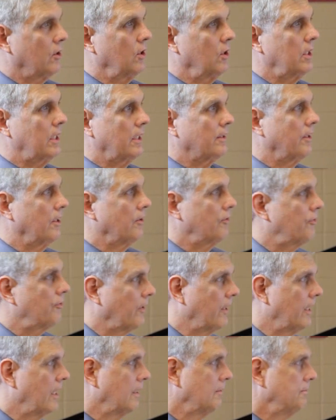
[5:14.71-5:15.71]
look at this
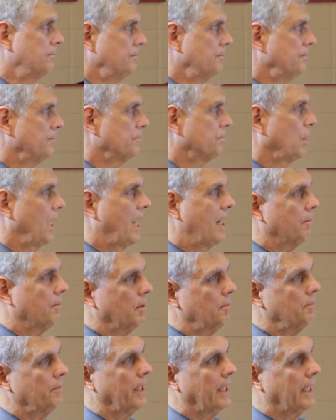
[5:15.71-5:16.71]

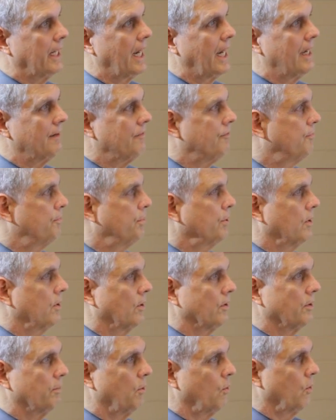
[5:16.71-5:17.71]
problem that I've put
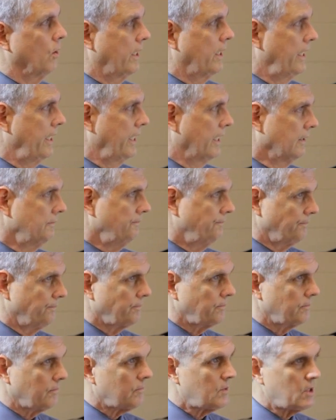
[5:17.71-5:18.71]
on the board here.
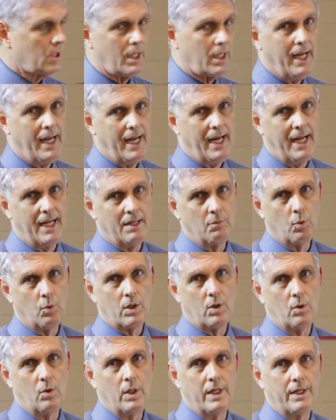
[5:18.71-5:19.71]
And we're
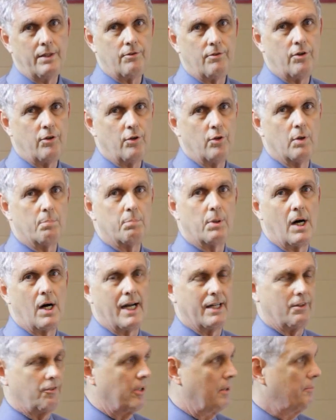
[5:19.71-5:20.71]
going to
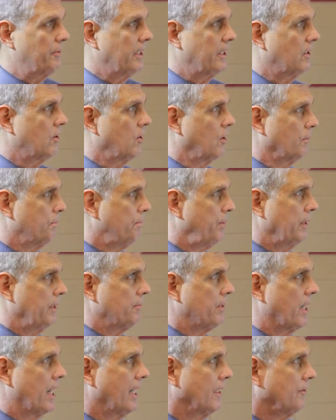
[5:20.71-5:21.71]
apply something called
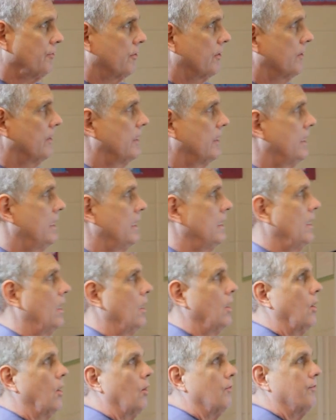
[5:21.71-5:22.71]
PEMDAS.
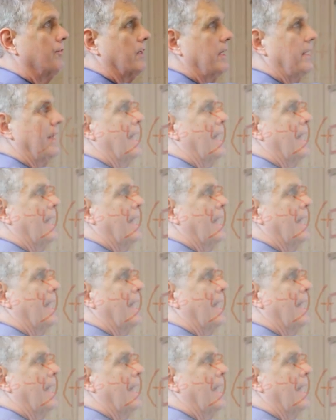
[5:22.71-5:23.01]
Hopefully